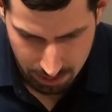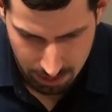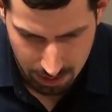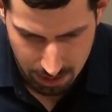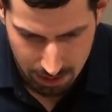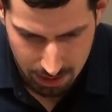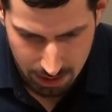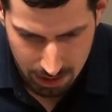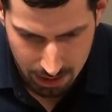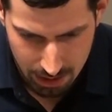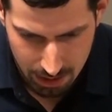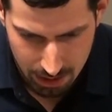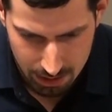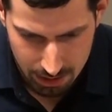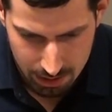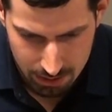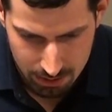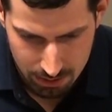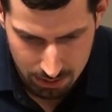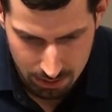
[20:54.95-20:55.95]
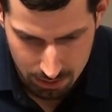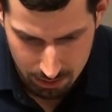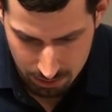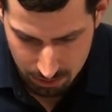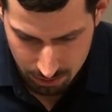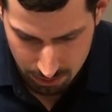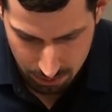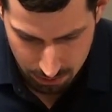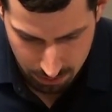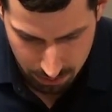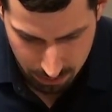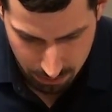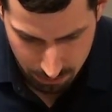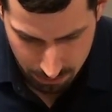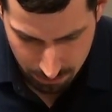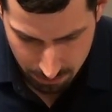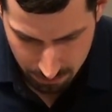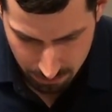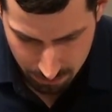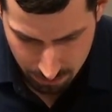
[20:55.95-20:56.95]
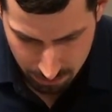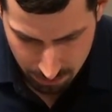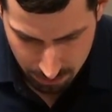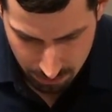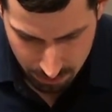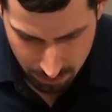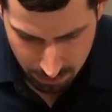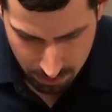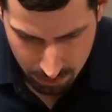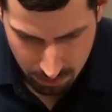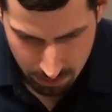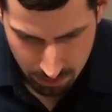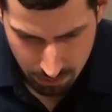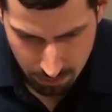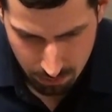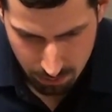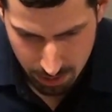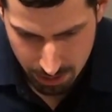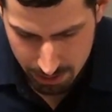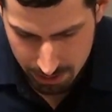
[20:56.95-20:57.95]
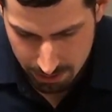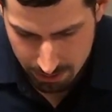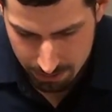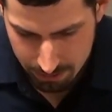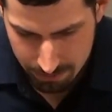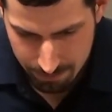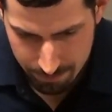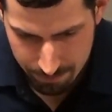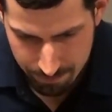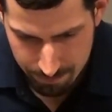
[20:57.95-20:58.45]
and then I need to do while